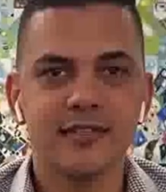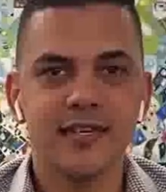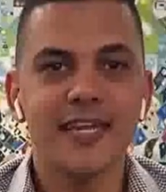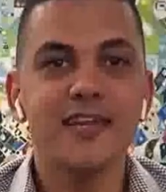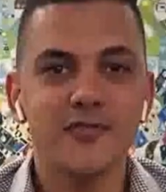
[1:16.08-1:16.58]

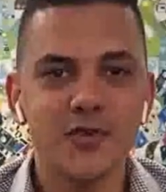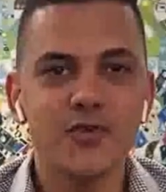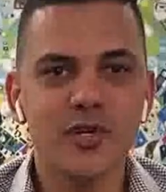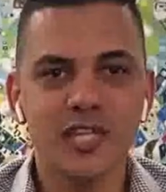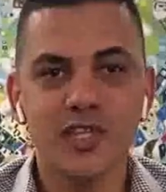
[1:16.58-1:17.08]
And if you
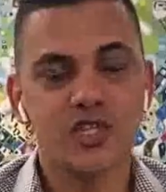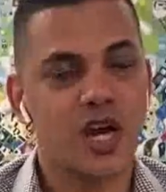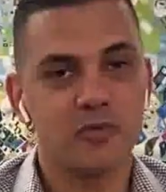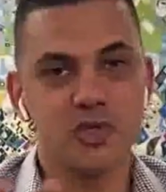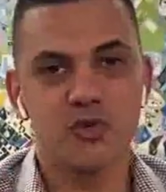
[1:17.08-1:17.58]
do get the
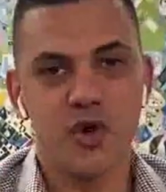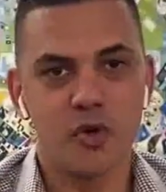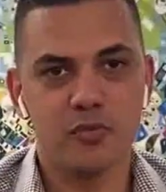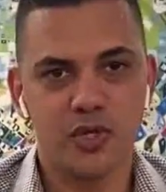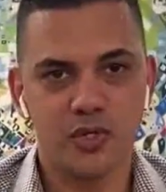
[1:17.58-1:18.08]
job, which we
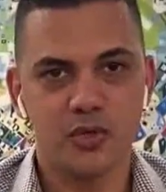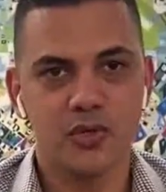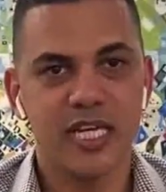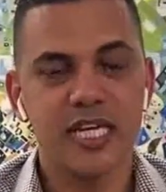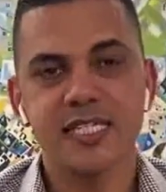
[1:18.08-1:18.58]
hope you do,
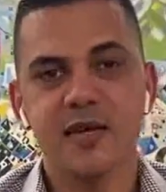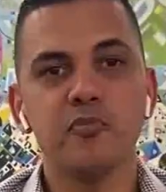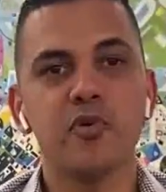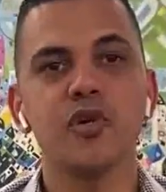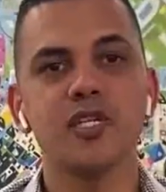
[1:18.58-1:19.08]
it is
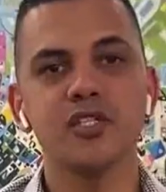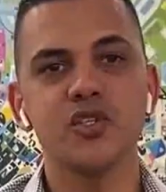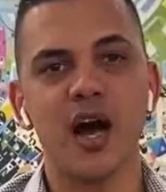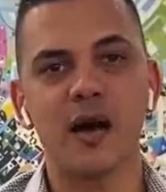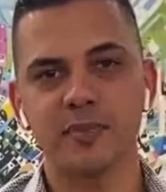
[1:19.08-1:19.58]
important to
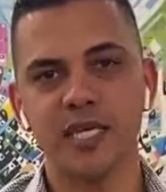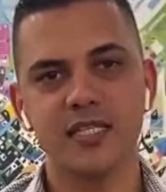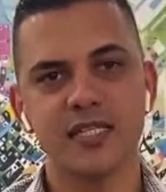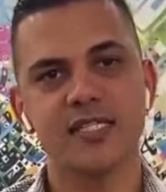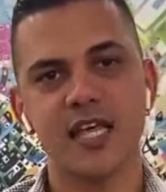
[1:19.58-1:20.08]
update
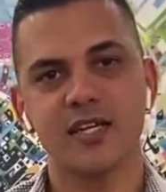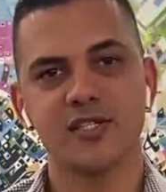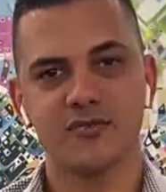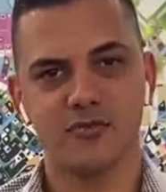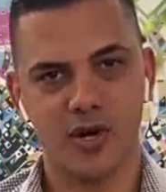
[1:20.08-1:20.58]
the
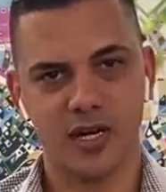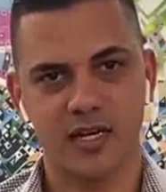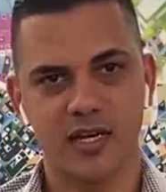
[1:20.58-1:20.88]
status of work.